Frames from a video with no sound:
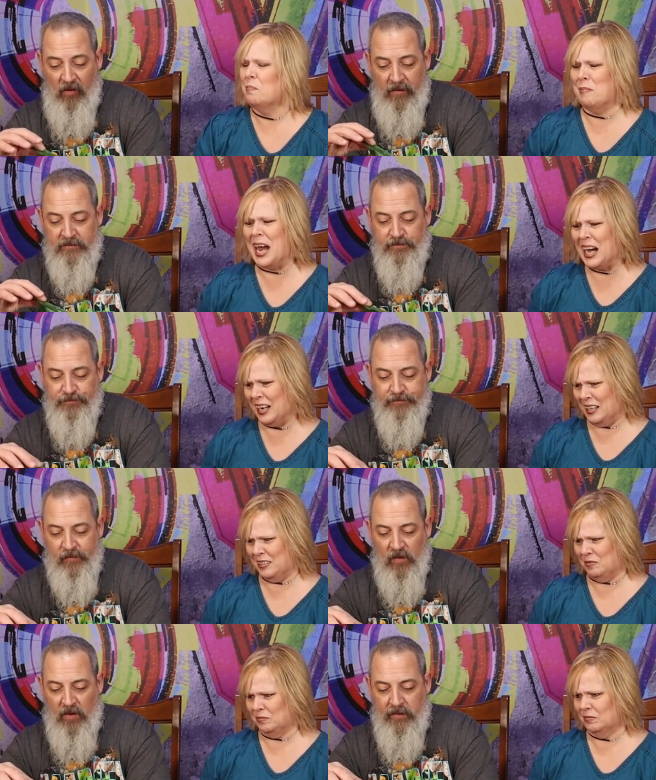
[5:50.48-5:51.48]
Speaker 1: it.
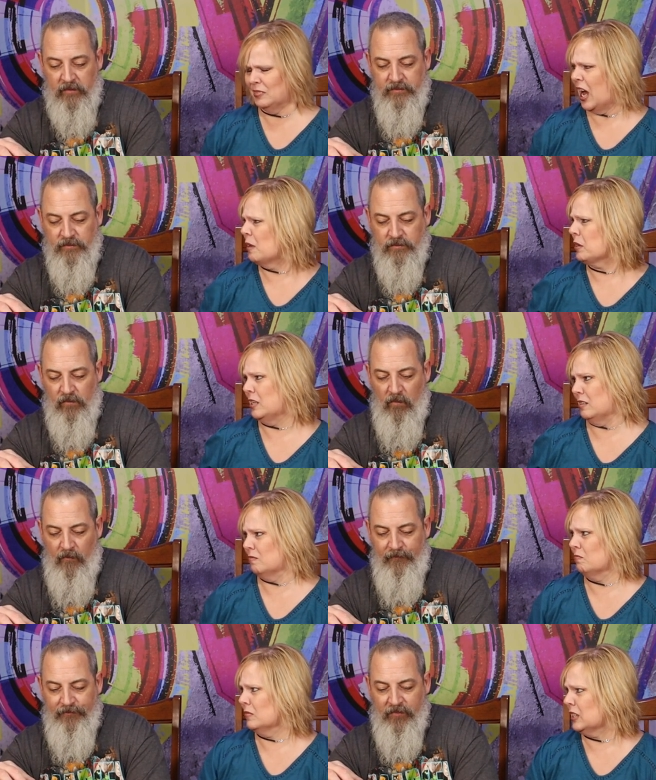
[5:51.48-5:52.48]
Man, I'm going
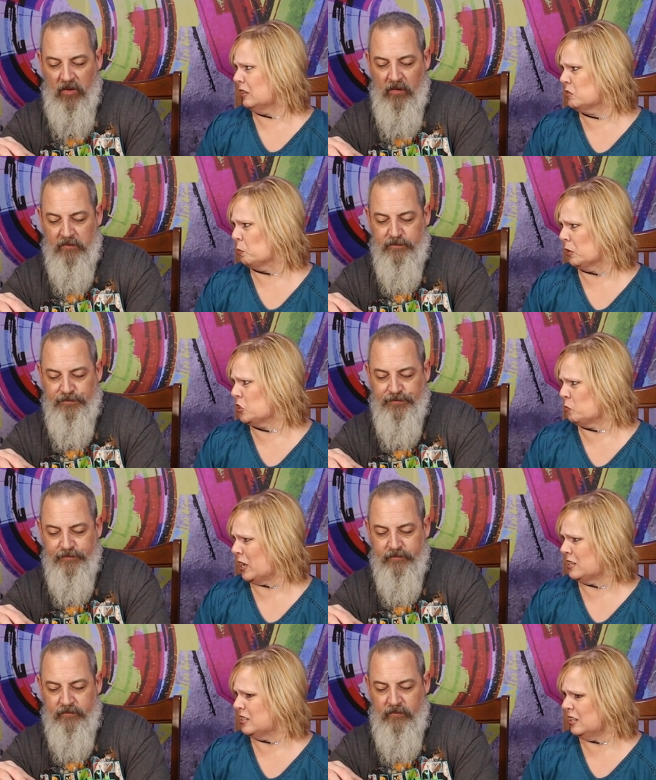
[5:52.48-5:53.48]
to leave to brush
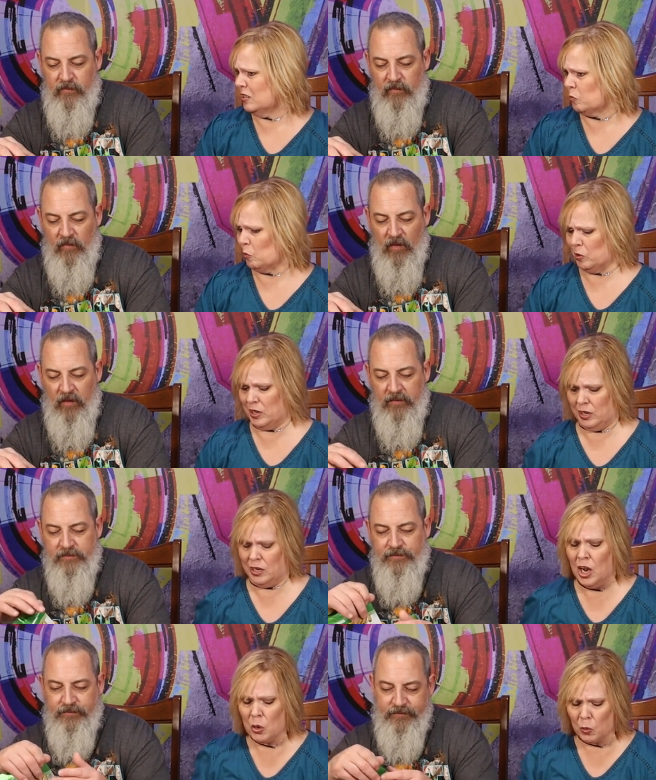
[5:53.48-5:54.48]
my teeth when we're
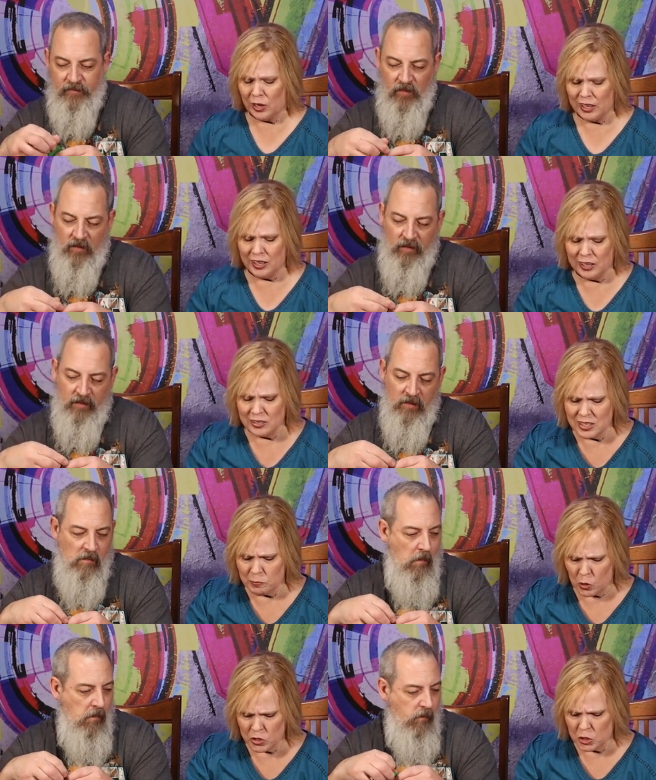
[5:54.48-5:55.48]
done. We're eating
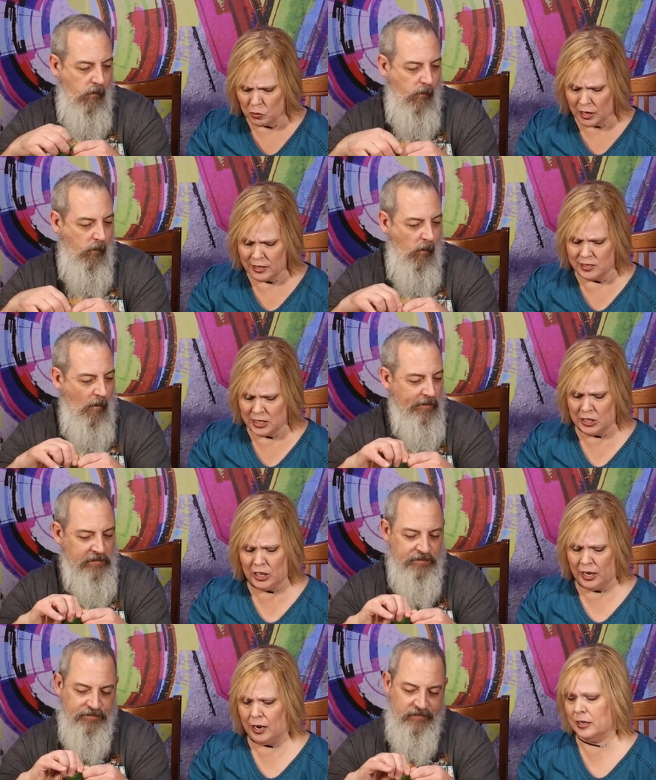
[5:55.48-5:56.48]
smoked Hawaiian
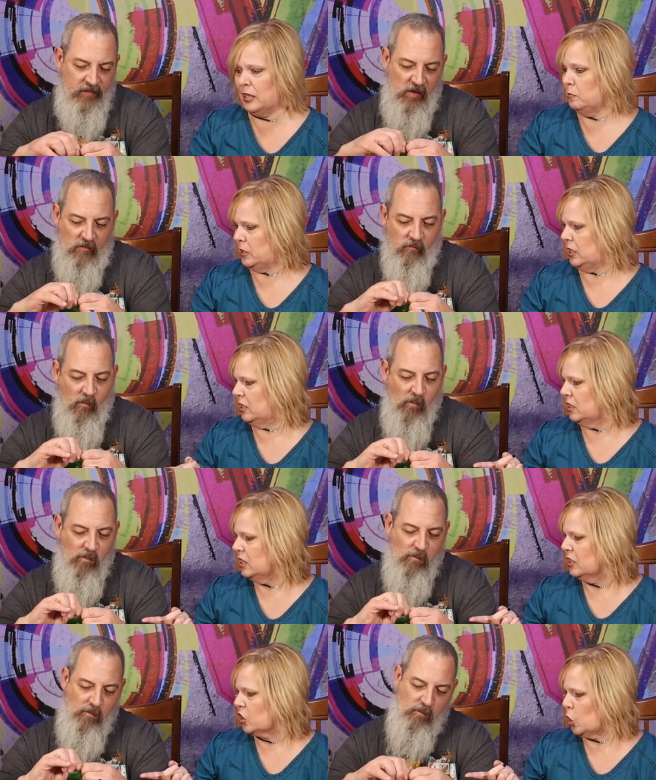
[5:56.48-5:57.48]
teriyaki meat,
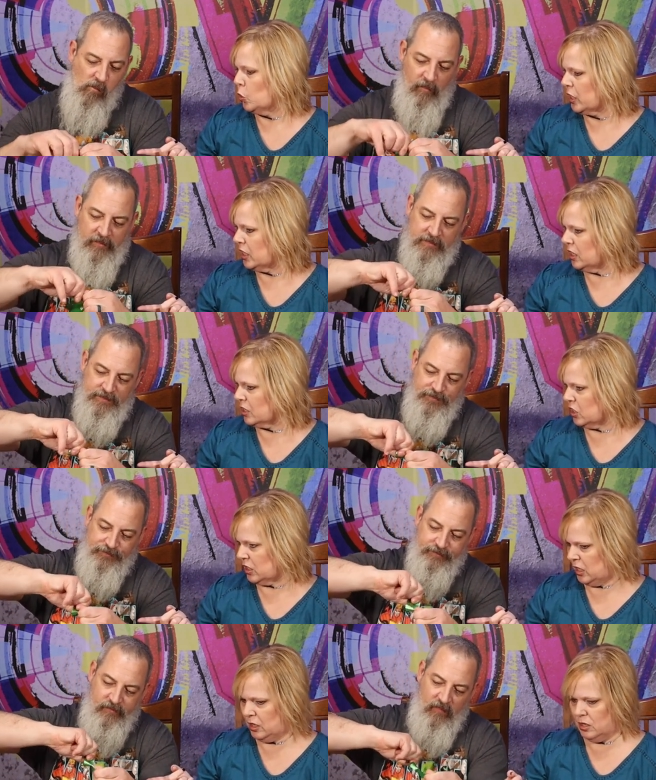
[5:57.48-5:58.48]
coconut
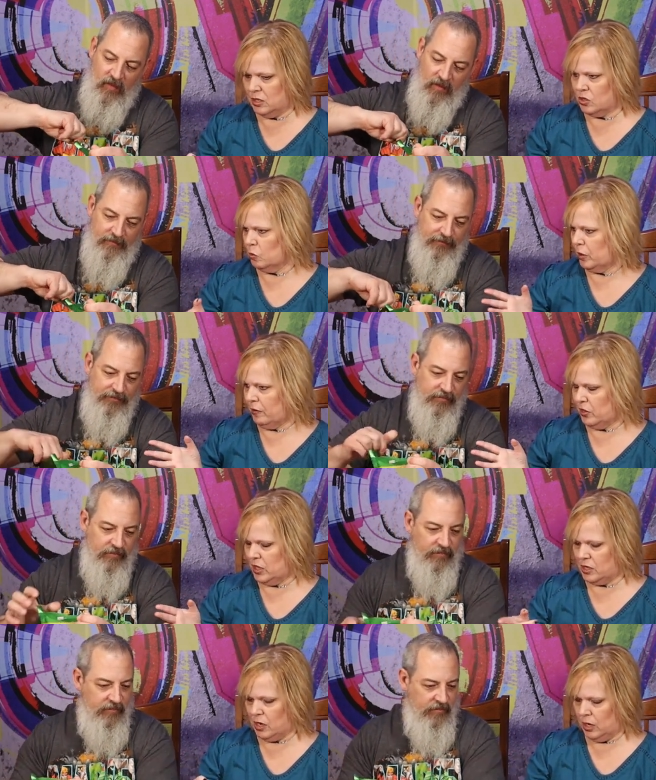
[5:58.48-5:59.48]
cookies or whatever
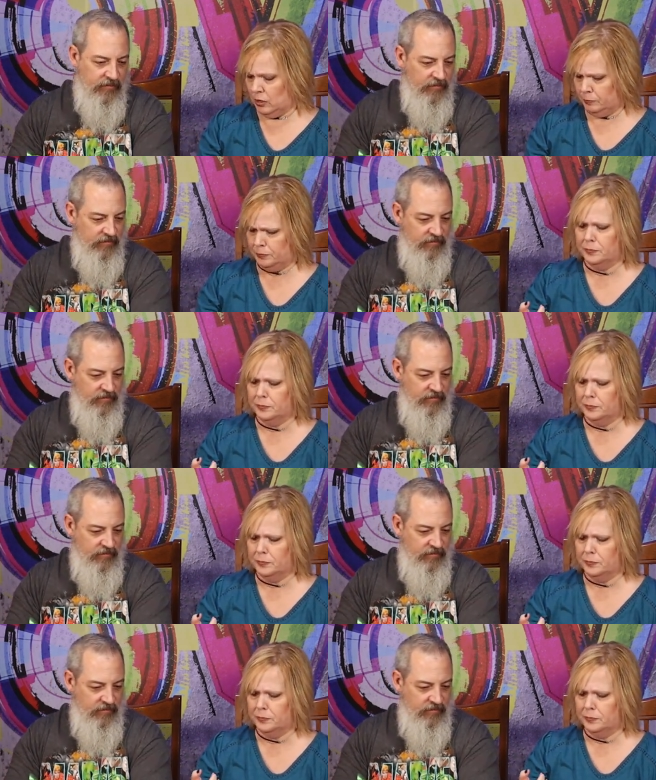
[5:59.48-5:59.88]
these are,